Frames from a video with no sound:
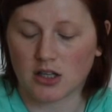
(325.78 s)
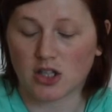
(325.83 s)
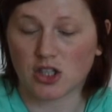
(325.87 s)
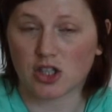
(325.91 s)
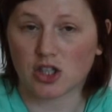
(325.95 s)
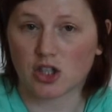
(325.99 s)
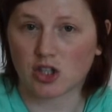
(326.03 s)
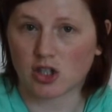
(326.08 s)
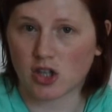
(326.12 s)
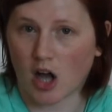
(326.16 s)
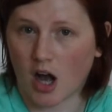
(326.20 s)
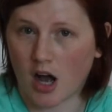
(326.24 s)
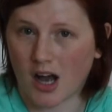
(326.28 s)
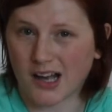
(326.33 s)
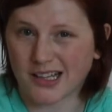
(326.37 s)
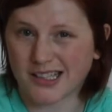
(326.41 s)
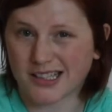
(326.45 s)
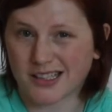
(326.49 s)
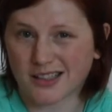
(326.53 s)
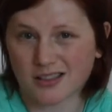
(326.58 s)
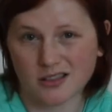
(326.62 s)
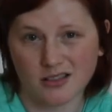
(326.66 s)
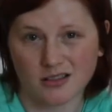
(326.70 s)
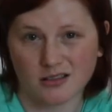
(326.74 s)

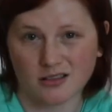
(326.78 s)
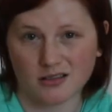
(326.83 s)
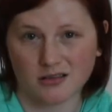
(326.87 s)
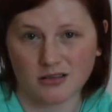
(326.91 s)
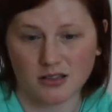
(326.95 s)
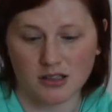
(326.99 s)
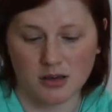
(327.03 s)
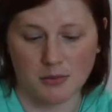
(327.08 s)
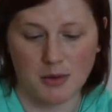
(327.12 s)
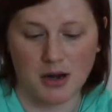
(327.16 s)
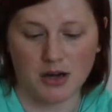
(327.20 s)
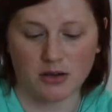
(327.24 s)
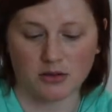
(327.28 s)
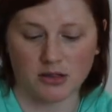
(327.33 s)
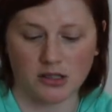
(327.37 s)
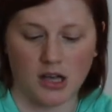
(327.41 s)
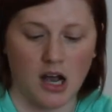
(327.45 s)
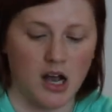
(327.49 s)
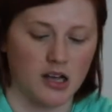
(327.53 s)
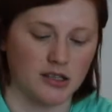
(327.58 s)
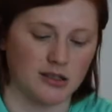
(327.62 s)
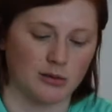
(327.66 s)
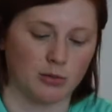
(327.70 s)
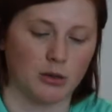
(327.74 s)
sauce, tomato
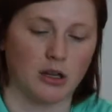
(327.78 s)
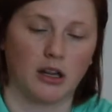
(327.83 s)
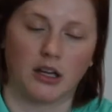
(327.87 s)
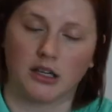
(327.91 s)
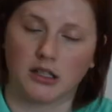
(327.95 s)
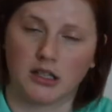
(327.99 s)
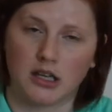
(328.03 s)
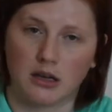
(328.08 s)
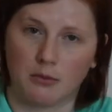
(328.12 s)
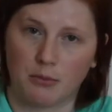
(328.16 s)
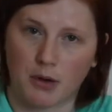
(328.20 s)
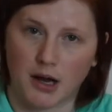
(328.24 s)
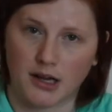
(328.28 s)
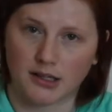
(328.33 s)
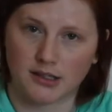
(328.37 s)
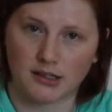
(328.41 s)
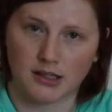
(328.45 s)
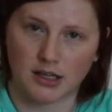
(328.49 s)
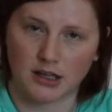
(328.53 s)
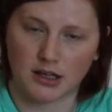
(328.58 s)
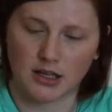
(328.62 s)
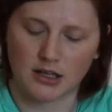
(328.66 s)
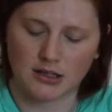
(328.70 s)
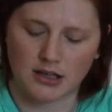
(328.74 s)
sauce. We like to eat
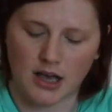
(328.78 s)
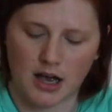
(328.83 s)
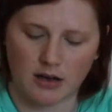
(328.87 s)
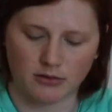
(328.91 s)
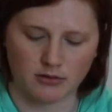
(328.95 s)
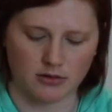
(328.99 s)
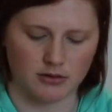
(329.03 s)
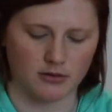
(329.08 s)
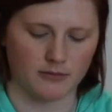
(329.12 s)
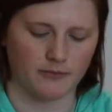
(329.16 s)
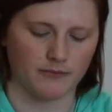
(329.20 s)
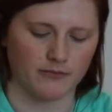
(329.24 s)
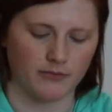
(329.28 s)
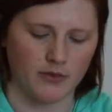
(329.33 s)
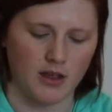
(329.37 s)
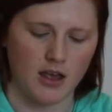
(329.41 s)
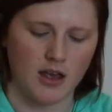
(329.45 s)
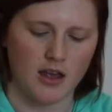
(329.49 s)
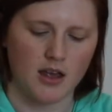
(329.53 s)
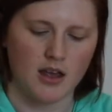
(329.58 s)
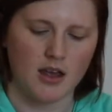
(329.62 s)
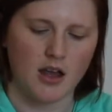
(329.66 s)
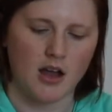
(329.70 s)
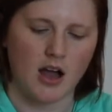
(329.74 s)
pasta at this house.
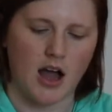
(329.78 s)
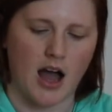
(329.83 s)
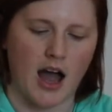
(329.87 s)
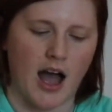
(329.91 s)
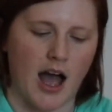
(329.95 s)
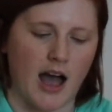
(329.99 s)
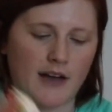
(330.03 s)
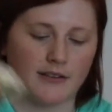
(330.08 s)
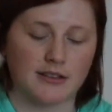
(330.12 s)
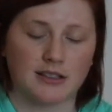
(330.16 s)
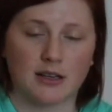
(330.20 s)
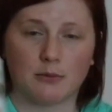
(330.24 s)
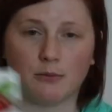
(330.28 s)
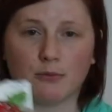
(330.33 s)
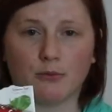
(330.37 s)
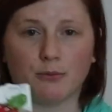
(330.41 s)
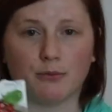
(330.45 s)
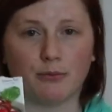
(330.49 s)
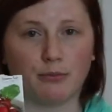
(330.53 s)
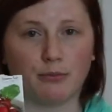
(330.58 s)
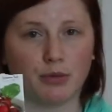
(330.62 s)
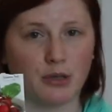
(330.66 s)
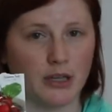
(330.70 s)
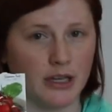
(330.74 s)
I have
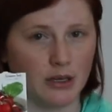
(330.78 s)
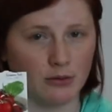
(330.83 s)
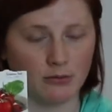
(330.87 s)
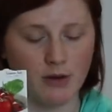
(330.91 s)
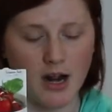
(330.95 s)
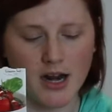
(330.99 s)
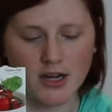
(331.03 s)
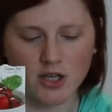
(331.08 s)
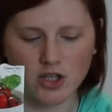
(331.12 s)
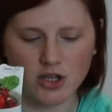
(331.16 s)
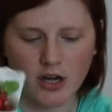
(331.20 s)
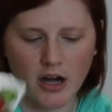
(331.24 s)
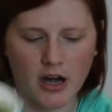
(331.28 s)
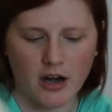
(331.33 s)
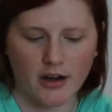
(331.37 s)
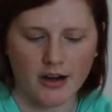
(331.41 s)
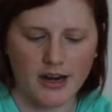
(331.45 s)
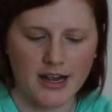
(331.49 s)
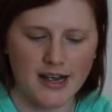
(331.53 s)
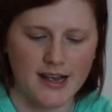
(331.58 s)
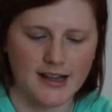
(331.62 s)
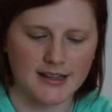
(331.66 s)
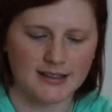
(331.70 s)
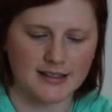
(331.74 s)
some plain red
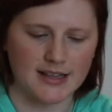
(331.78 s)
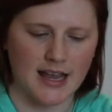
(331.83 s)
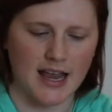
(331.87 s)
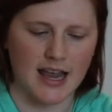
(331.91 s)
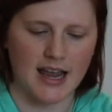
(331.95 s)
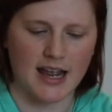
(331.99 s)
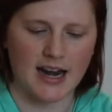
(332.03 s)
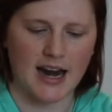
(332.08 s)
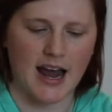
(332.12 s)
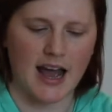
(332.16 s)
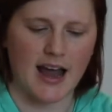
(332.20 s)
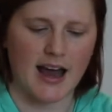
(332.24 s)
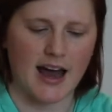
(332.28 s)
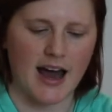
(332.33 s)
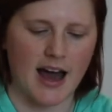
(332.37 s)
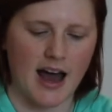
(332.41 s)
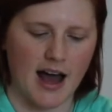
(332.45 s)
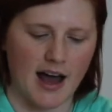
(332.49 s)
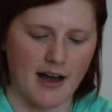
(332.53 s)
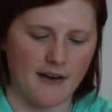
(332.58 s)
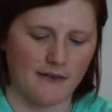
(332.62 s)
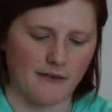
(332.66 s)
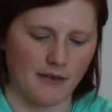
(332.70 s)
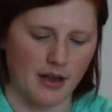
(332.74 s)
cherries, and I
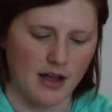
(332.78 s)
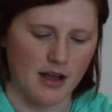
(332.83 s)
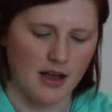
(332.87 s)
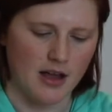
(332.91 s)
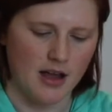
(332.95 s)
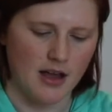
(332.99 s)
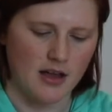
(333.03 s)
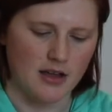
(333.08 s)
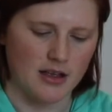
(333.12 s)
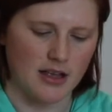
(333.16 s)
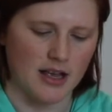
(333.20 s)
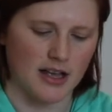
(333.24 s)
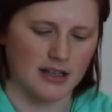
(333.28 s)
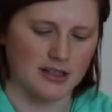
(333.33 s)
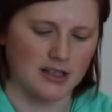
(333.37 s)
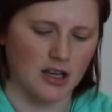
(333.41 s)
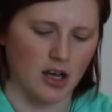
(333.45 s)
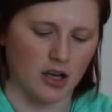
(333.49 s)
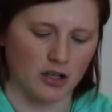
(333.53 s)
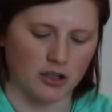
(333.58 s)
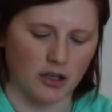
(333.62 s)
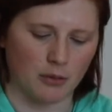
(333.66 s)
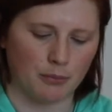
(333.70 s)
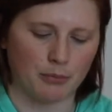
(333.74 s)
have, it's
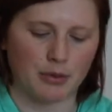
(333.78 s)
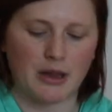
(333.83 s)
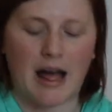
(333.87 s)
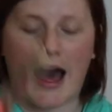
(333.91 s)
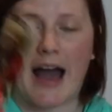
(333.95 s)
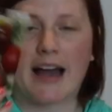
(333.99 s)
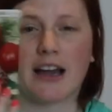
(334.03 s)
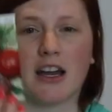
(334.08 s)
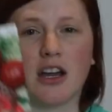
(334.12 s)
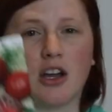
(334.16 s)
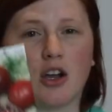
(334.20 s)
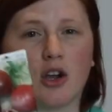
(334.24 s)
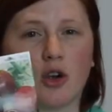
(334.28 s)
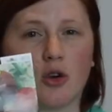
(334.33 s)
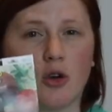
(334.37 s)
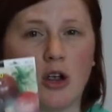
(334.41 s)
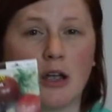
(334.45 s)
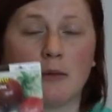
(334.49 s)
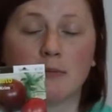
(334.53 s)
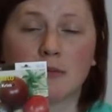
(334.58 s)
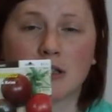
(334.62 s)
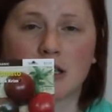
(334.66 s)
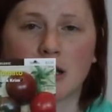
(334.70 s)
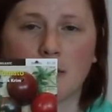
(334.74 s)
called a black
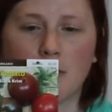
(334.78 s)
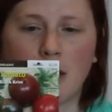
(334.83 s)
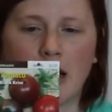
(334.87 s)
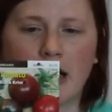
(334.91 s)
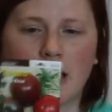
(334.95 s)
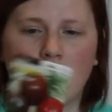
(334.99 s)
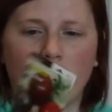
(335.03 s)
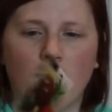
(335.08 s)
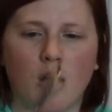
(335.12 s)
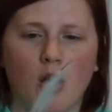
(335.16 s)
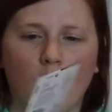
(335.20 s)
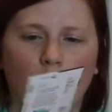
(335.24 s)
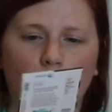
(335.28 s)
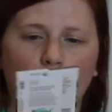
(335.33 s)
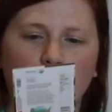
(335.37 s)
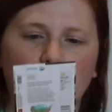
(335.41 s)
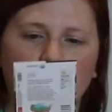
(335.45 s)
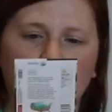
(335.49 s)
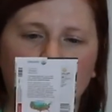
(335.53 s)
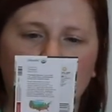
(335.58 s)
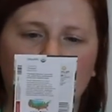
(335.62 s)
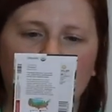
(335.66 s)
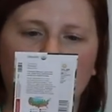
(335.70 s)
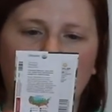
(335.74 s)
crim tomato,
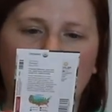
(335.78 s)
which